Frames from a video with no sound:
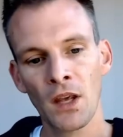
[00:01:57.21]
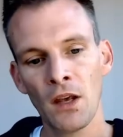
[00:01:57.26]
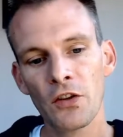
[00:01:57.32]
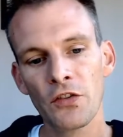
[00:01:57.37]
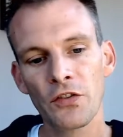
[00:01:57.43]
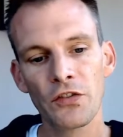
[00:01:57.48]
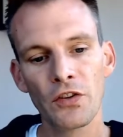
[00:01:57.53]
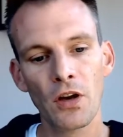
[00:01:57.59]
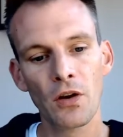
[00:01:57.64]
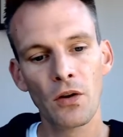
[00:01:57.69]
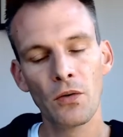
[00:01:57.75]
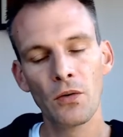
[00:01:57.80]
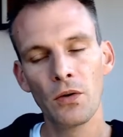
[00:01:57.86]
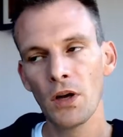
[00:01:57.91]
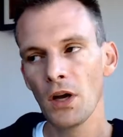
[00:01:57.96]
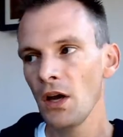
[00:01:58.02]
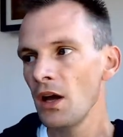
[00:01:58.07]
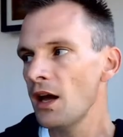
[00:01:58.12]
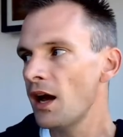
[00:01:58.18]
So
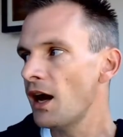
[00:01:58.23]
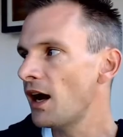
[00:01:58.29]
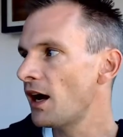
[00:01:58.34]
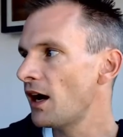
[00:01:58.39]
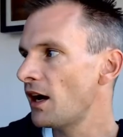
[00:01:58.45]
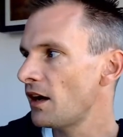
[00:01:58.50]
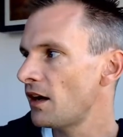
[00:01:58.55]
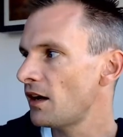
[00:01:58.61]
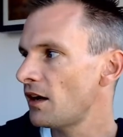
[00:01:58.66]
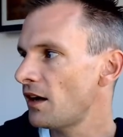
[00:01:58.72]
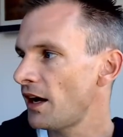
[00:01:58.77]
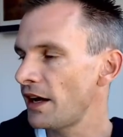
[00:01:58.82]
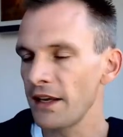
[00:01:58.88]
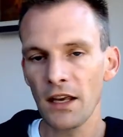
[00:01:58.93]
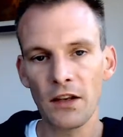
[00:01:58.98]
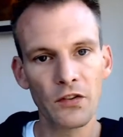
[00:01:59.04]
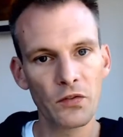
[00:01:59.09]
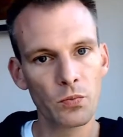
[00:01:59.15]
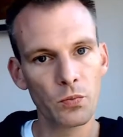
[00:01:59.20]
uh, I
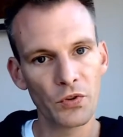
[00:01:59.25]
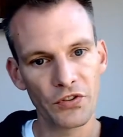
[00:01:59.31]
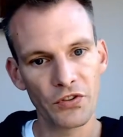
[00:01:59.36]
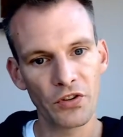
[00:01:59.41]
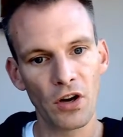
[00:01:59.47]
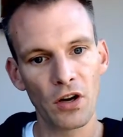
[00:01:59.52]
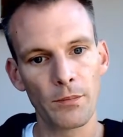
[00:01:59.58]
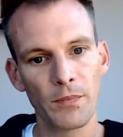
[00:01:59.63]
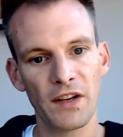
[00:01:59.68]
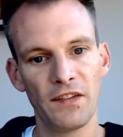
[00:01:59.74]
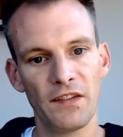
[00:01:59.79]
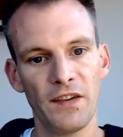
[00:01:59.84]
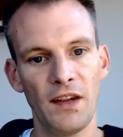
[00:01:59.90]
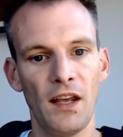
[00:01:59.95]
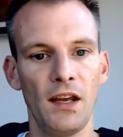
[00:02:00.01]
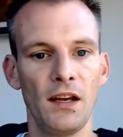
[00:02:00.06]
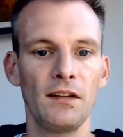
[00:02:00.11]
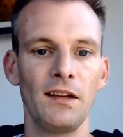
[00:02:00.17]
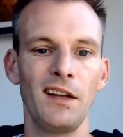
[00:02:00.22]
guess we'll start by
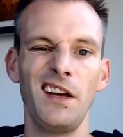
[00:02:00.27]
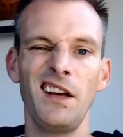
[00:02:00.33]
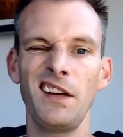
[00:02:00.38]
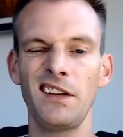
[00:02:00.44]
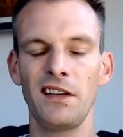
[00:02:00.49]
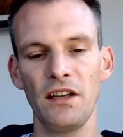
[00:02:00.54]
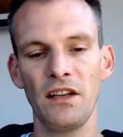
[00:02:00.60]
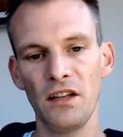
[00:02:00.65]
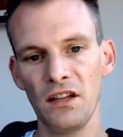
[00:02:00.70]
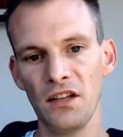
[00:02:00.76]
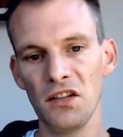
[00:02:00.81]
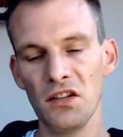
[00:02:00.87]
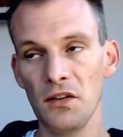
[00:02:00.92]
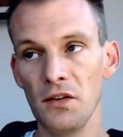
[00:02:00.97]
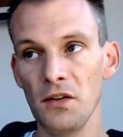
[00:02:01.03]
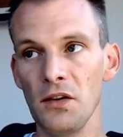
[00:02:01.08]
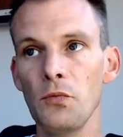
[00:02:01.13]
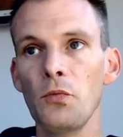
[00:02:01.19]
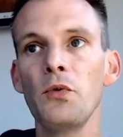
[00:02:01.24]
saying like it,
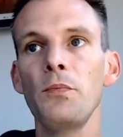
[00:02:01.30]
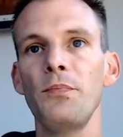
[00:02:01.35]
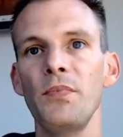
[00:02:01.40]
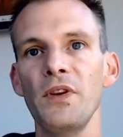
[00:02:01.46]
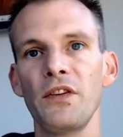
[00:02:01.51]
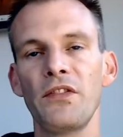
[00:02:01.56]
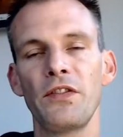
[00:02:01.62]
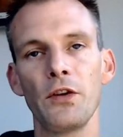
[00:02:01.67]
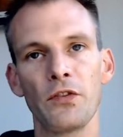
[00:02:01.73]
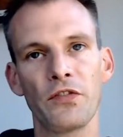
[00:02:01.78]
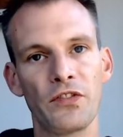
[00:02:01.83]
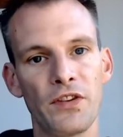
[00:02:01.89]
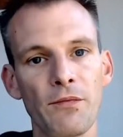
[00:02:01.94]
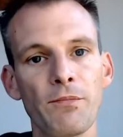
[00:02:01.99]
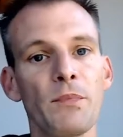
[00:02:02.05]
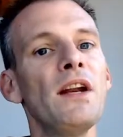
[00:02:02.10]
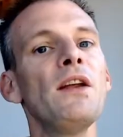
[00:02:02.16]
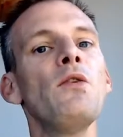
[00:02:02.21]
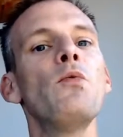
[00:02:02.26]
it would. It, there's
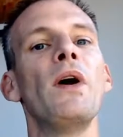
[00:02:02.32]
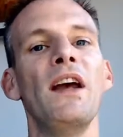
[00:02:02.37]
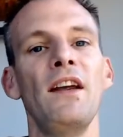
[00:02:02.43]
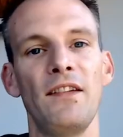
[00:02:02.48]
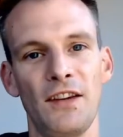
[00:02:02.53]
many ways that